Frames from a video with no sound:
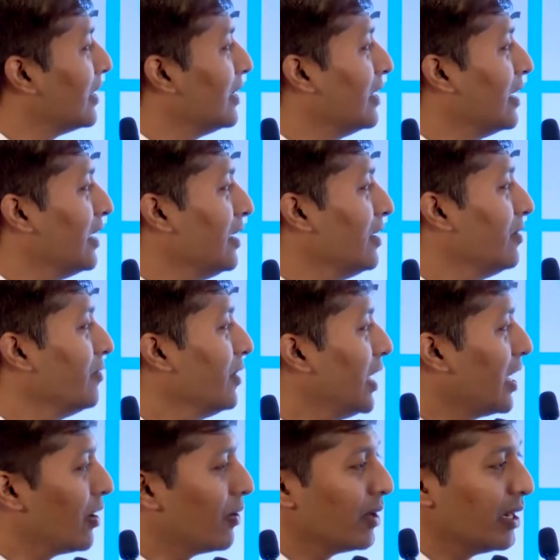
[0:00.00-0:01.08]
Then we
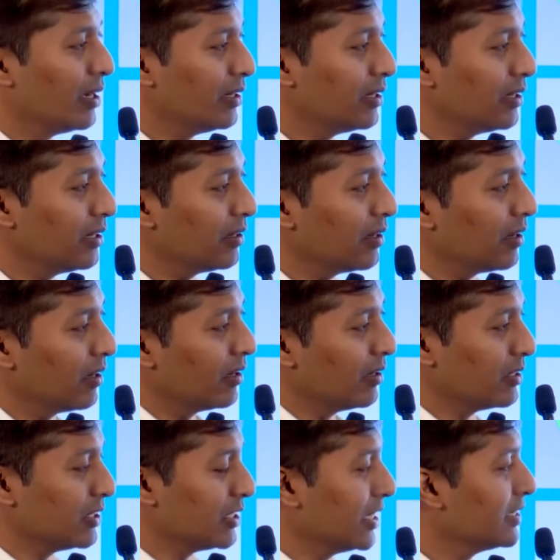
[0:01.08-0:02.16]
have
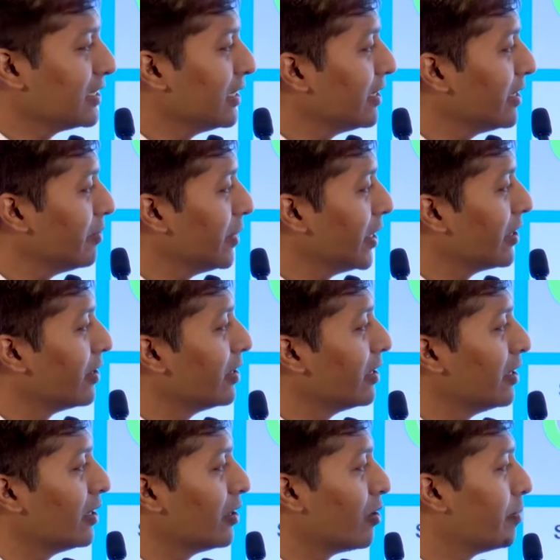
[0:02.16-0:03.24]
another 600 megawatt
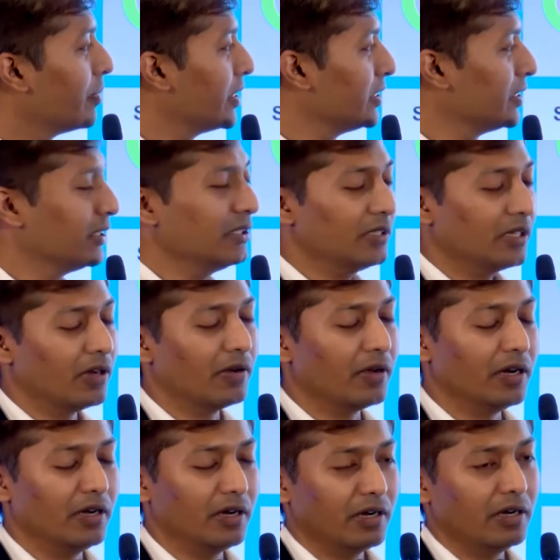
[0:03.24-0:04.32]
under operation,
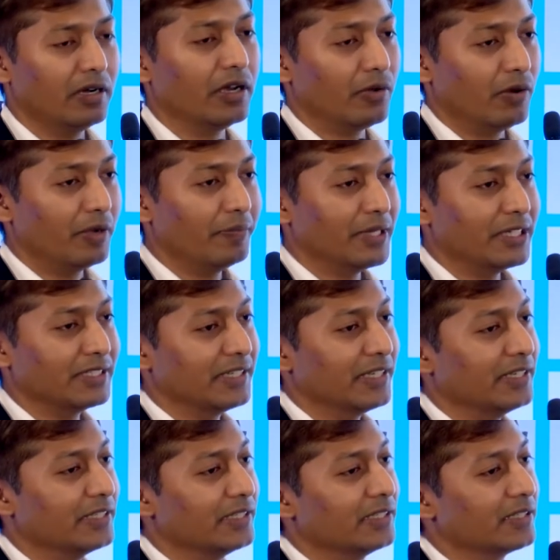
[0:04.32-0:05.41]
under development
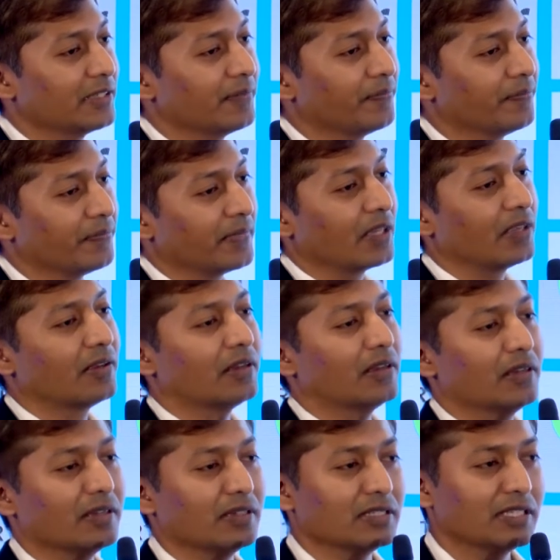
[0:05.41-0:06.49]
stages.
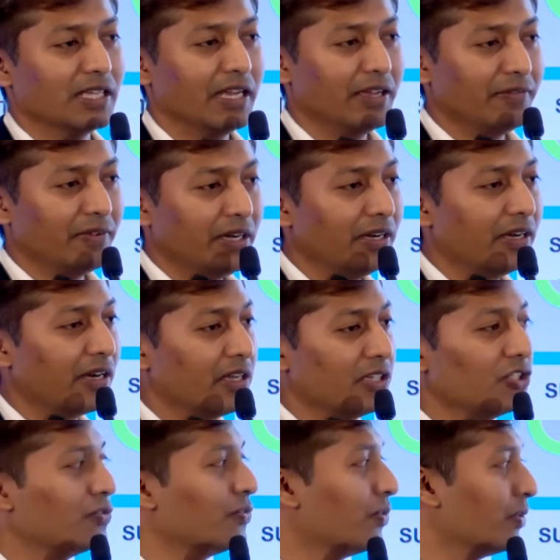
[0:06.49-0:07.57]
SECI Wind
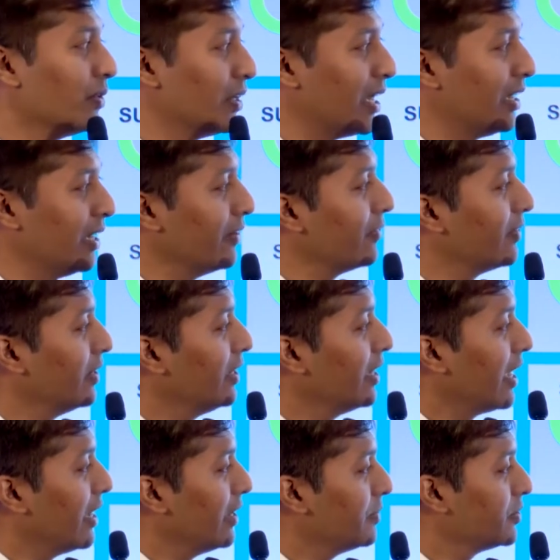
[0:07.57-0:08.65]
Tranche 4 at different
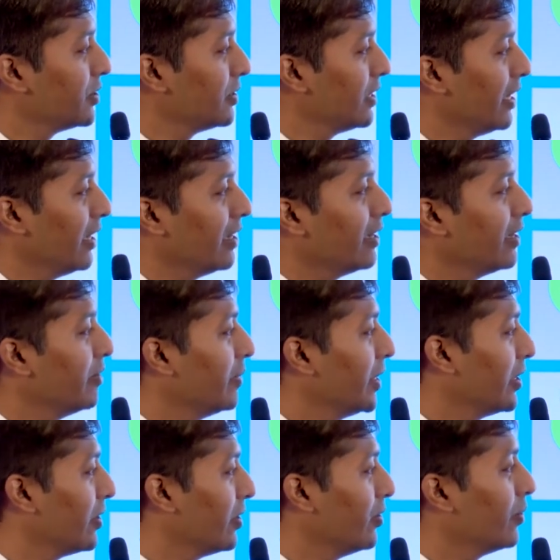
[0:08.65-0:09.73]
tariffs, 300
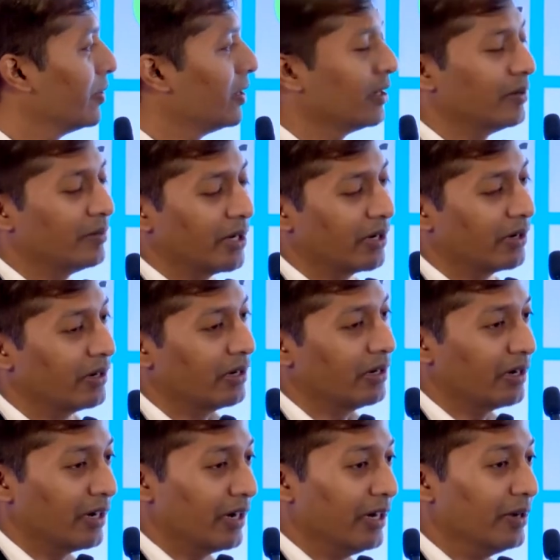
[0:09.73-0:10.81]
megawatt, 200 megawatt
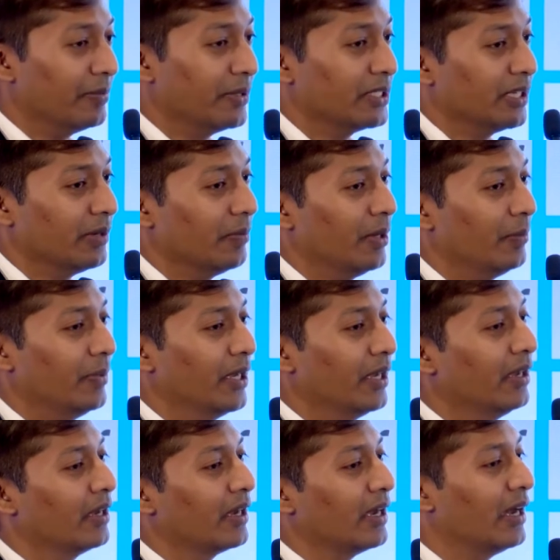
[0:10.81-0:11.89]
under NDPC
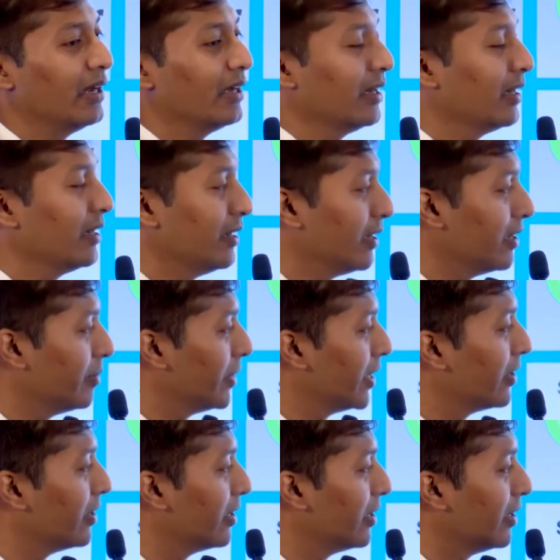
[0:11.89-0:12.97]
PPA, and again 100
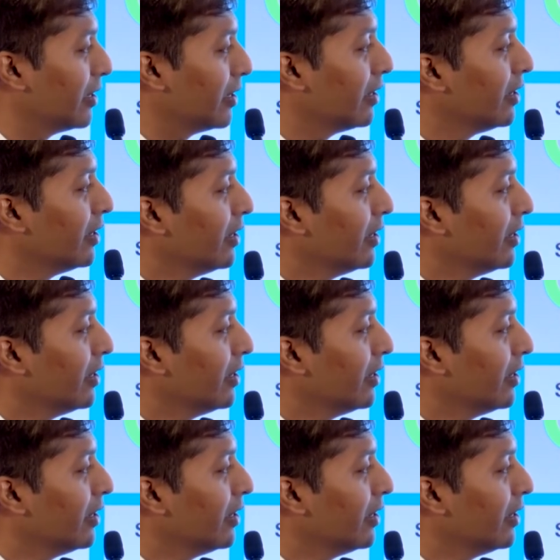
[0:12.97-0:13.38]
megawatt under